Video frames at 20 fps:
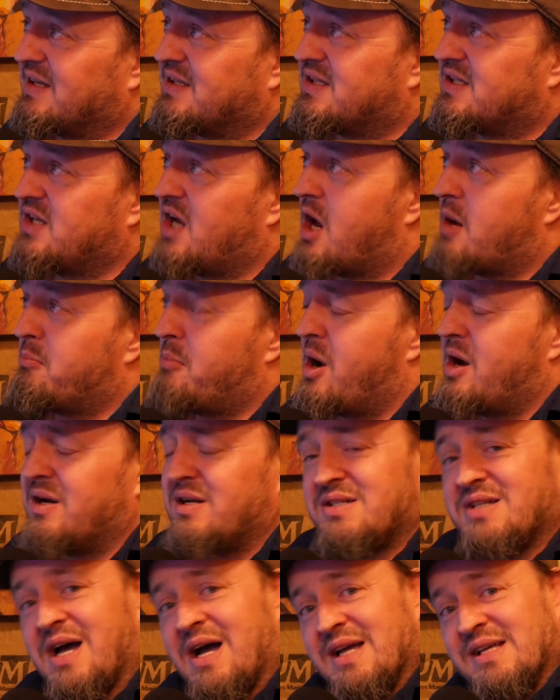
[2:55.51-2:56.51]
it's not
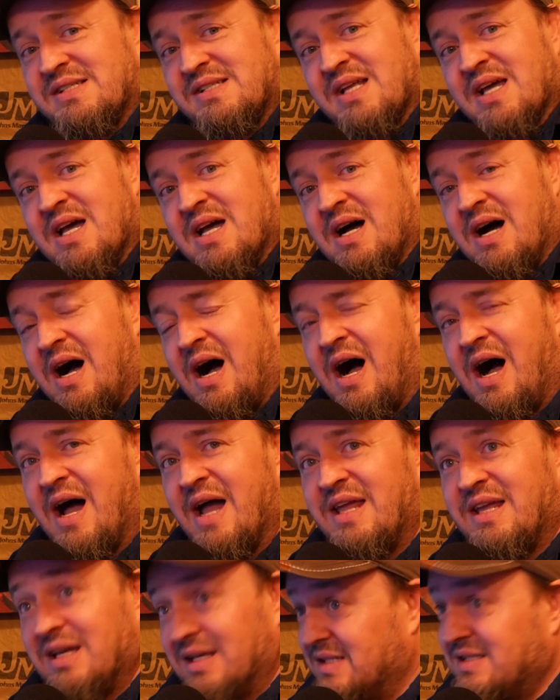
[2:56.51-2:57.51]
monetized.
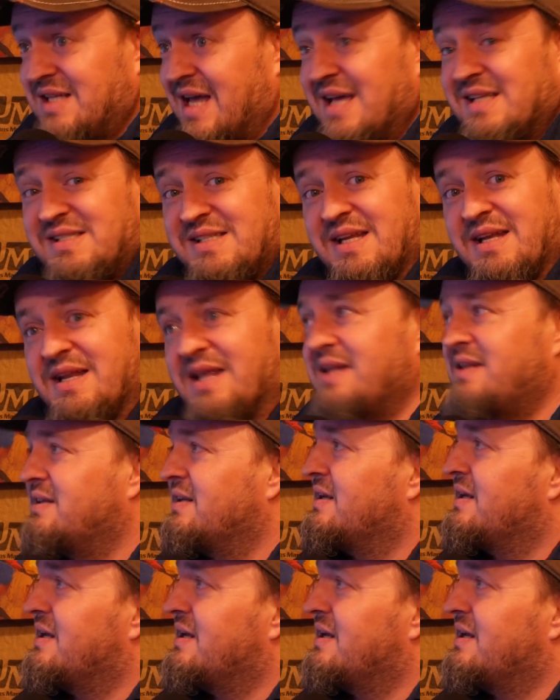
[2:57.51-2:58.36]
I contested it.